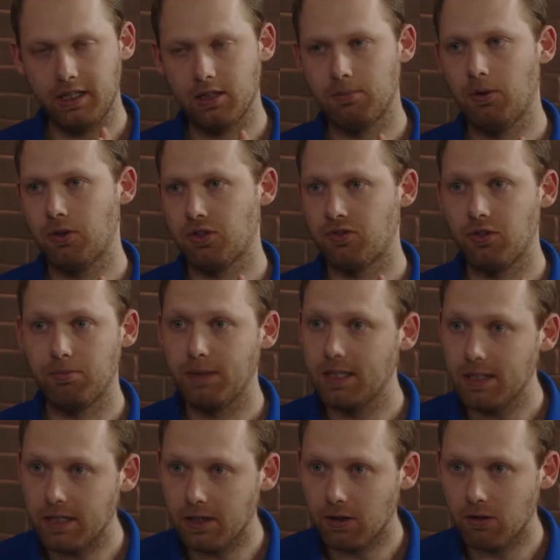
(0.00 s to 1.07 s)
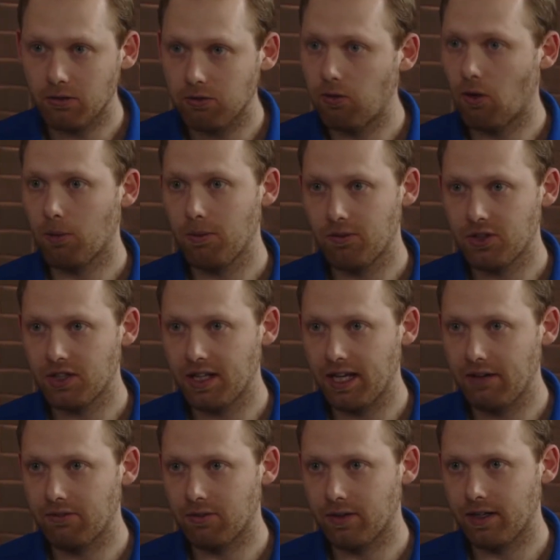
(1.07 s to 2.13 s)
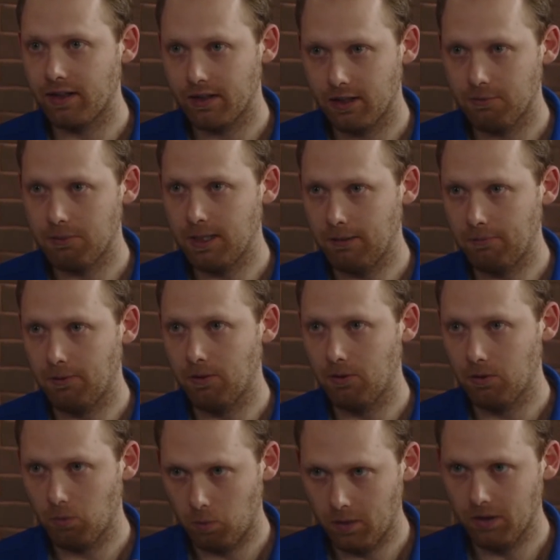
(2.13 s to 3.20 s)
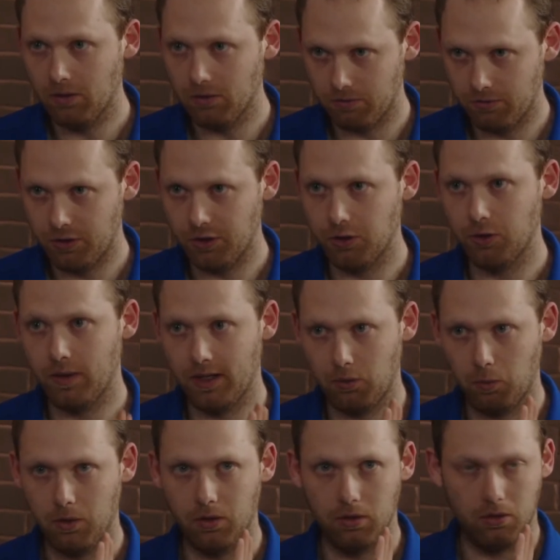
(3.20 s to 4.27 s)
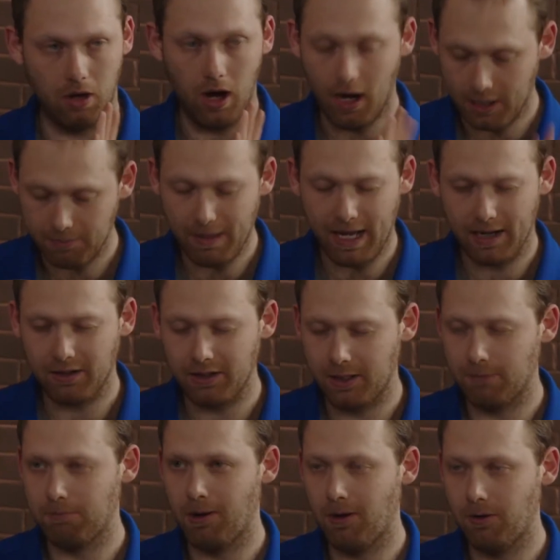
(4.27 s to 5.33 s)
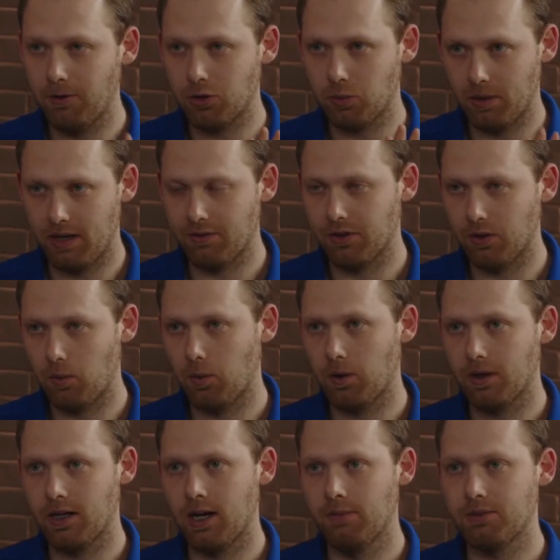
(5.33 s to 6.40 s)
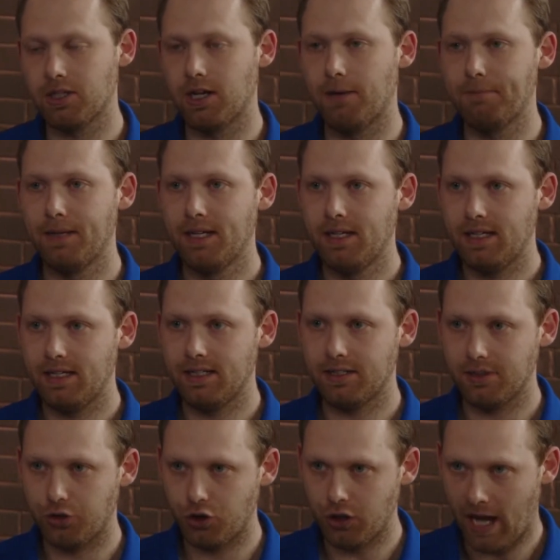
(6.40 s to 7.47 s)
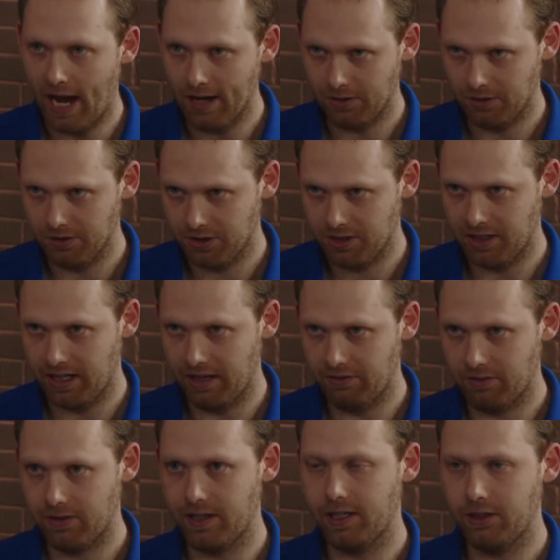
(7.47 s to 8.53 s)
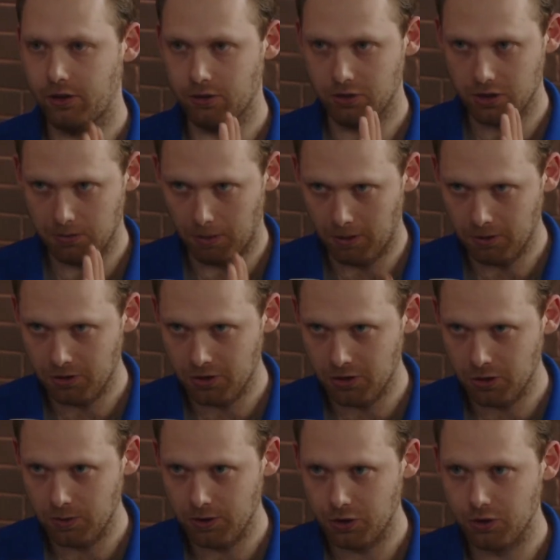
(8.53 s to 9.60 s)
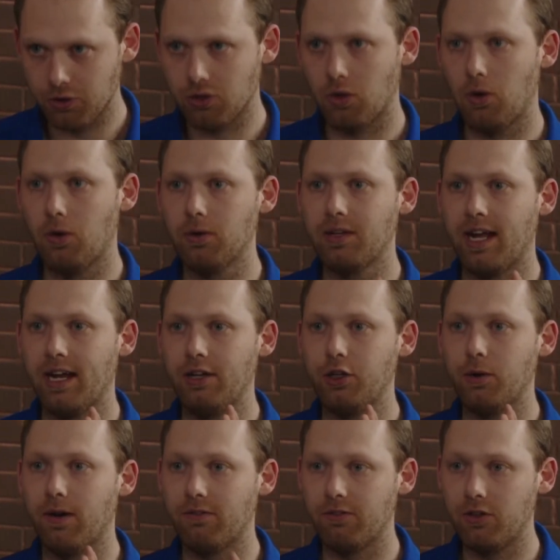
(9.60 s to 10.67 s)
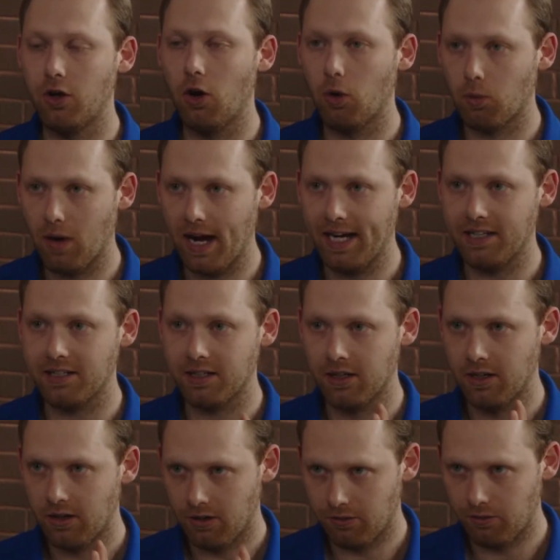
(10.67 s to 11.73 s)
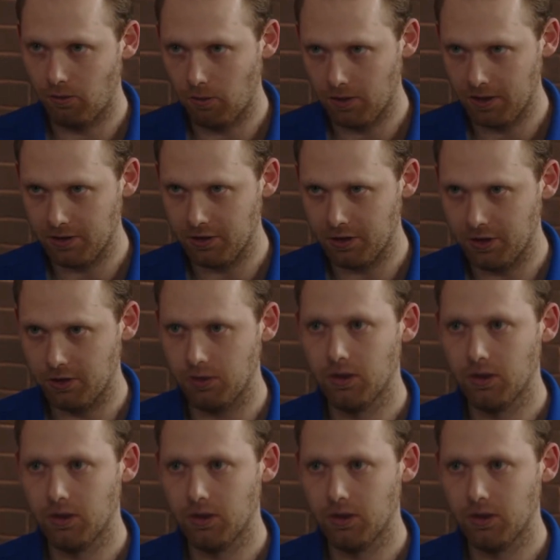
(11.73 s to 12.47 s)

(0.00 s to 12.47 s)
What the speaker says: the most familiar form of slavery that people will view and will automatically impose whenever the word comes up is chattel slavery. You're supposed to do what you're told and you have no rights afforded to you.